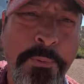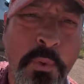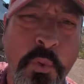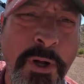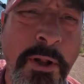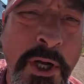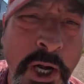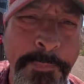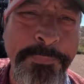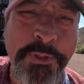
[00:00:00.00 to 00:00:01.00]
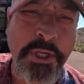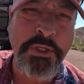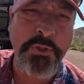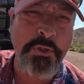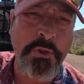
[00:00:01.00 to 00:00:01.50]
Welcome to
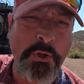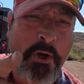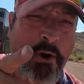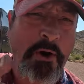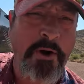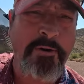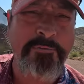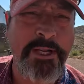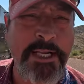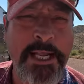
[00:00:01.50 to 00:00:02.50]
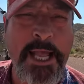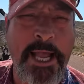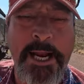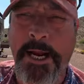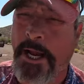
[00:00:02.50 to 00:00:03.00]
Dude RV.
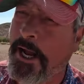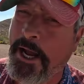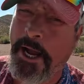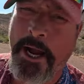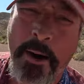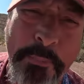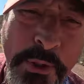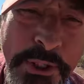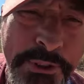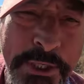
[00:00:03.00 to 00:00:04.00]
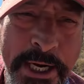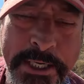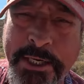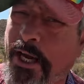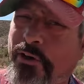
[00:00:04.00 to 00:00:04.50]
Hey, I
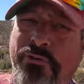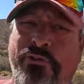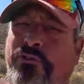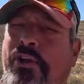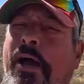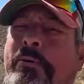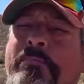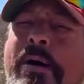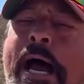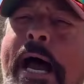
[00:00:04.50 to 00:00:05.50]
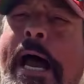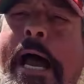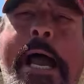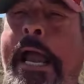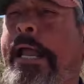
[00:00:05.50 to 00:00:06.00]
appreciate you stopping
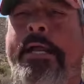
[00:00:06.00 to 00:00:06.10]
by.